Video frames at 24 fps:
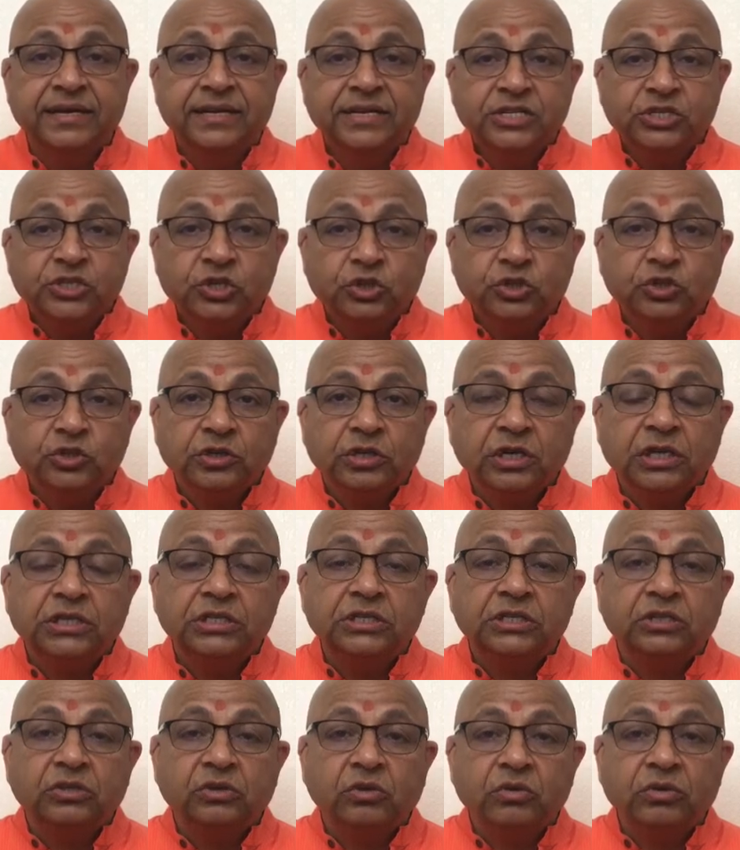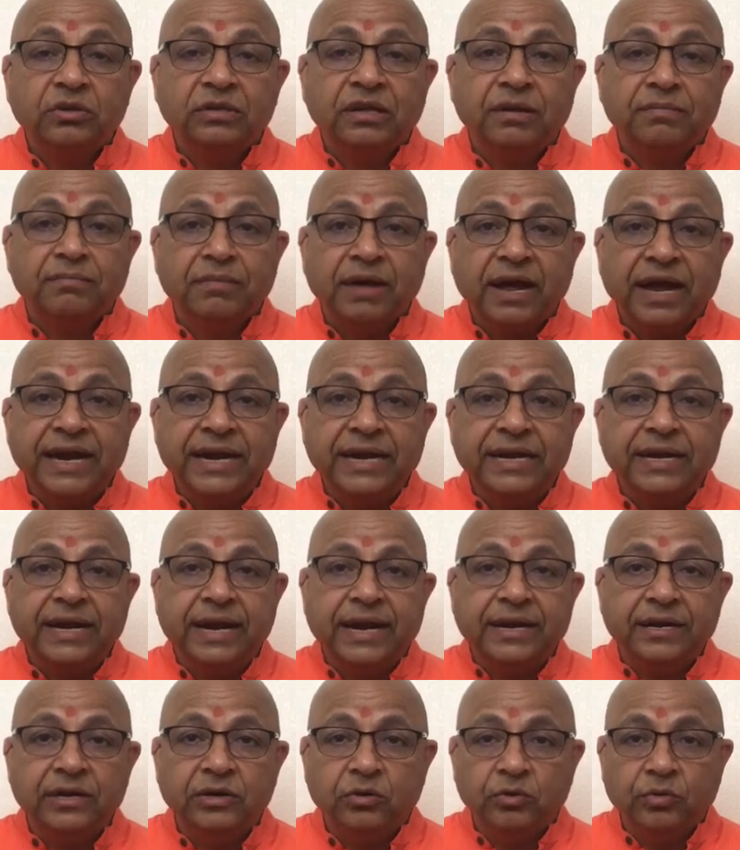So to control the mind
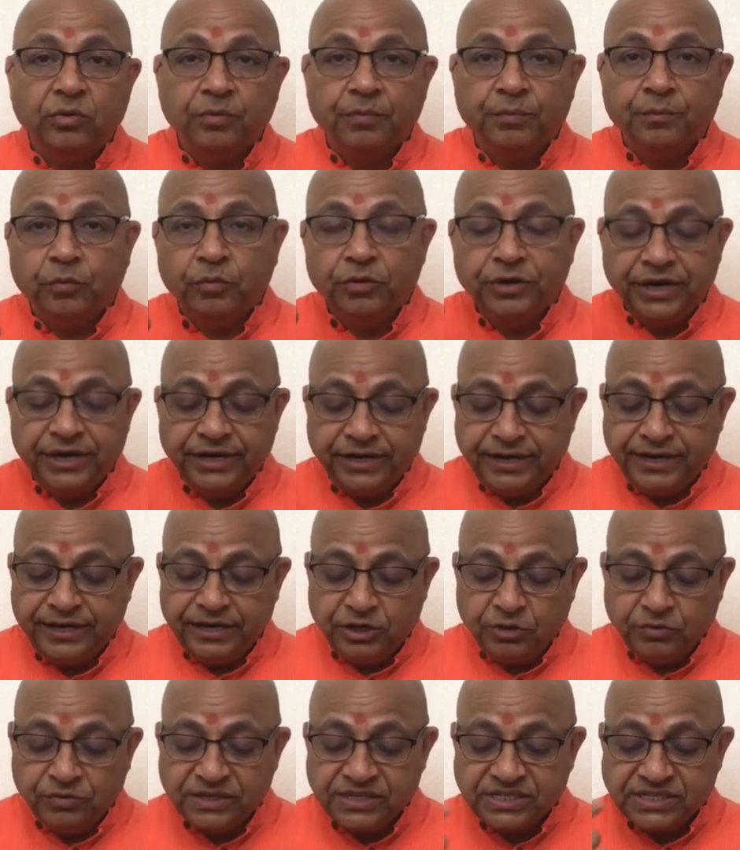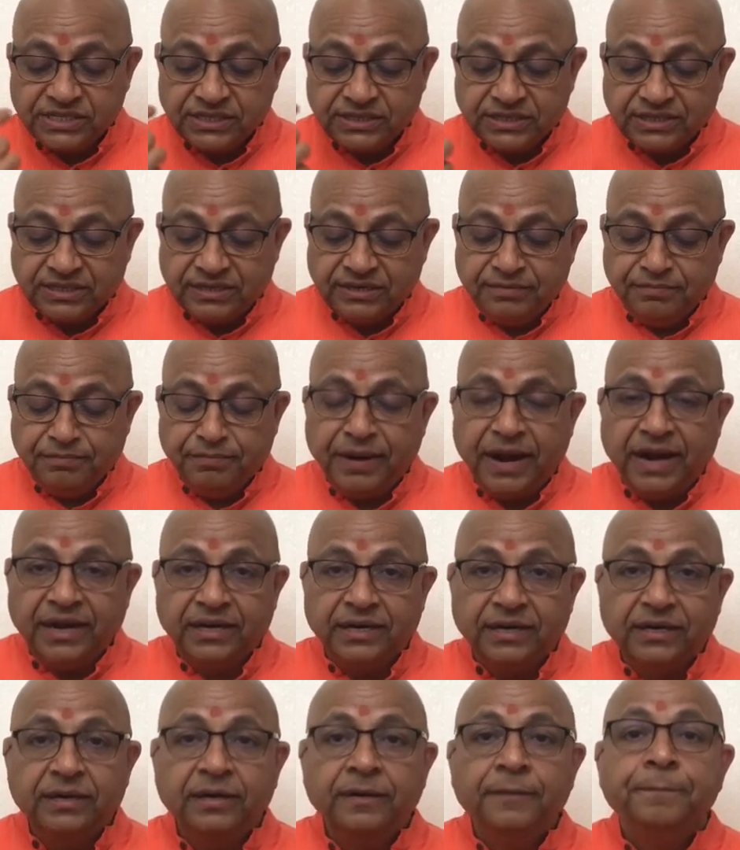and to put it into a certain
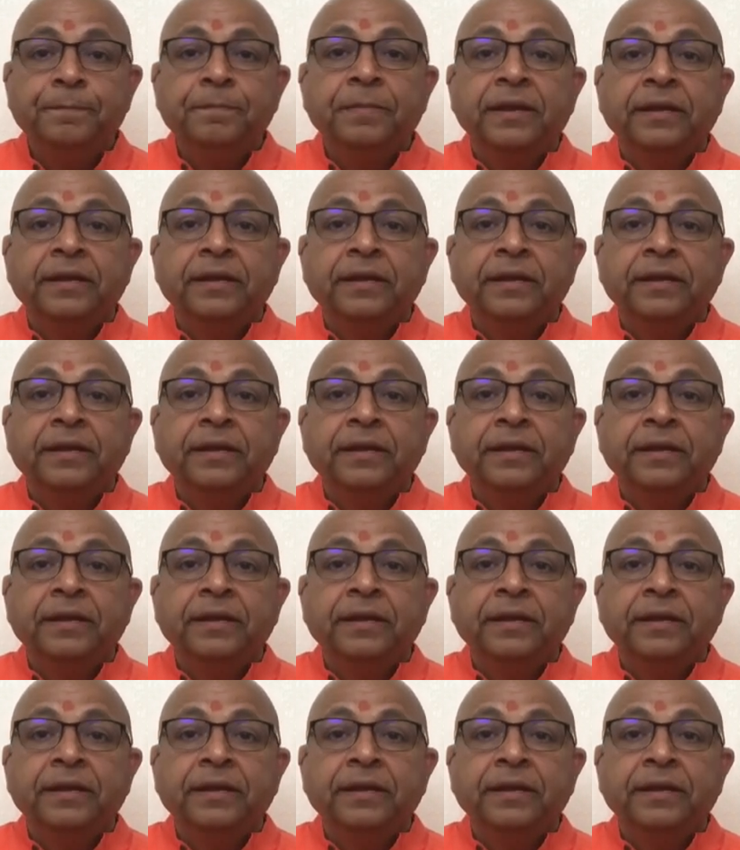pattern,